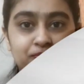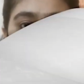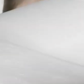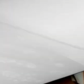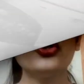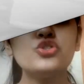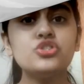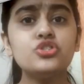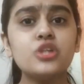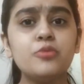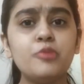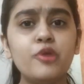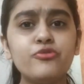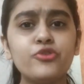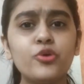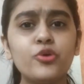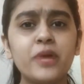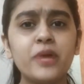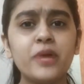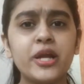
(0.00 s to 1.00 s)
So some
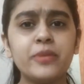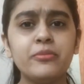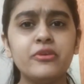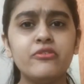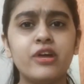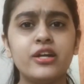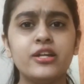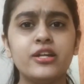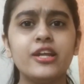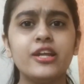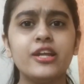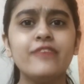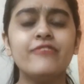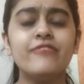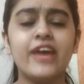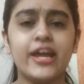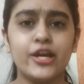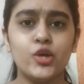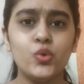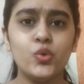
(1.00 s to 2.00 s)
of you might be
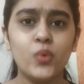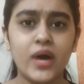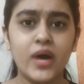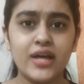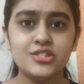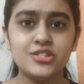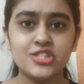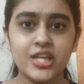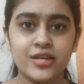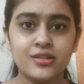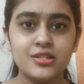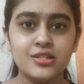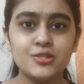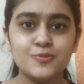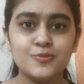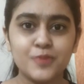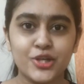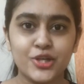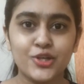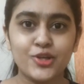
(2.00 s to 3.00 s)
wondering, where do I check
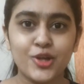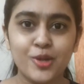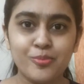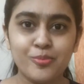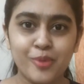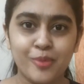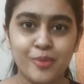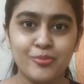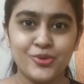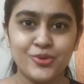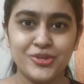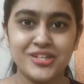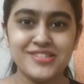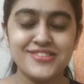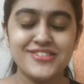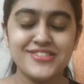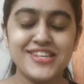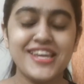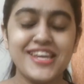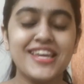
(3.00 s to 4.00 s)
this particular
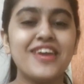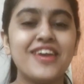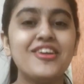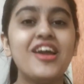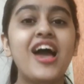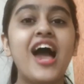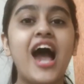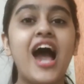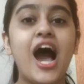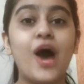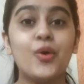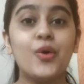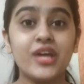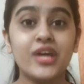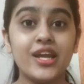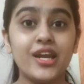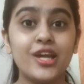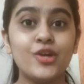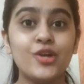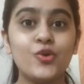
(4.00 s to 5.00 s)
promoter stake and how
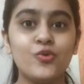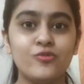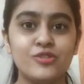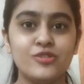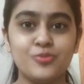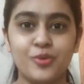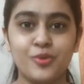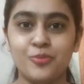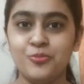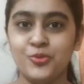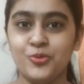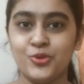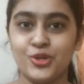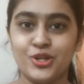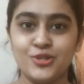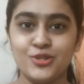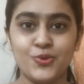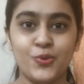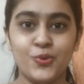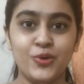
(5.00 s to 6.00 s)
can I know which
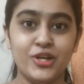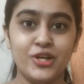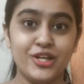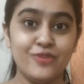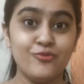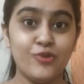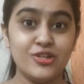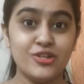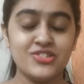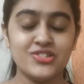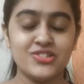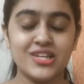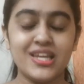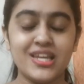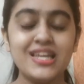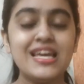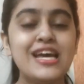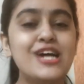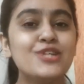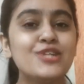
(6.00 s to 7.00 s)
promoter is holding what
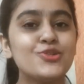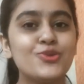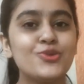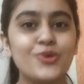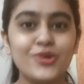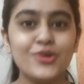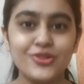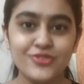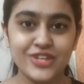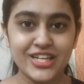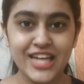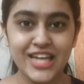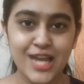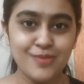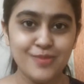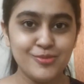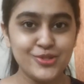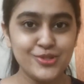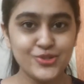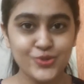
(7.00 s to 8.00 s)
stake? So don't worry,
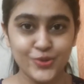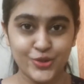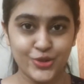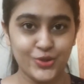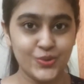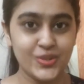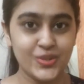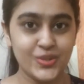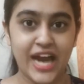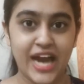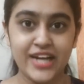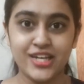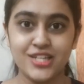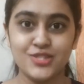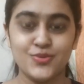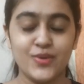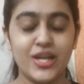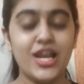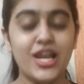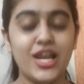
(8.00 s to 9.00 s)
I'll be showing you that
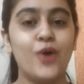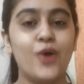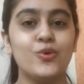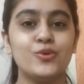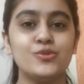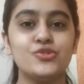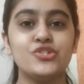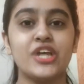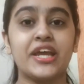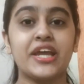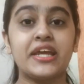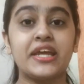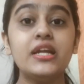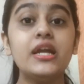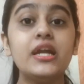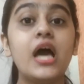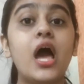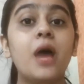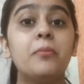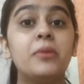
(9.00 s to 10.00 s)
as well, how to check
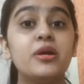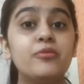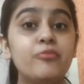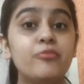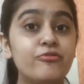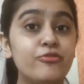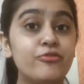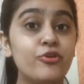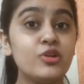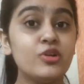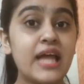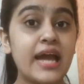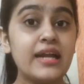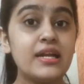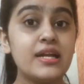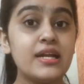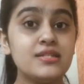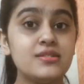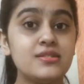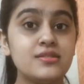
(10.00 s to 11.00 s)
it. But before
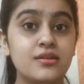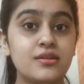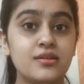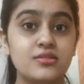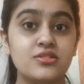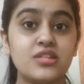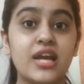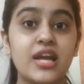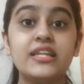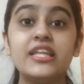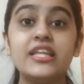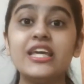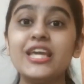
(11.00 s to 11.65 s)
that, let's understand the